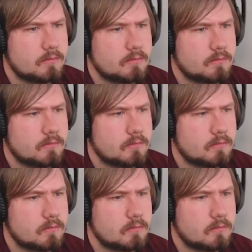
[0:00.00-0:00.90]

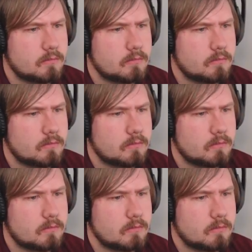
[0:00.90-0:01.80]

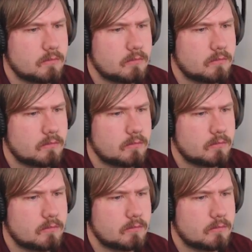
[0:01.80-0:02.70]

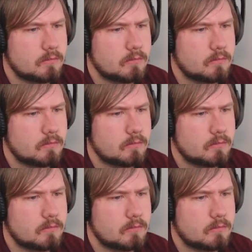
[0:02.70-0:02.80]
(silence)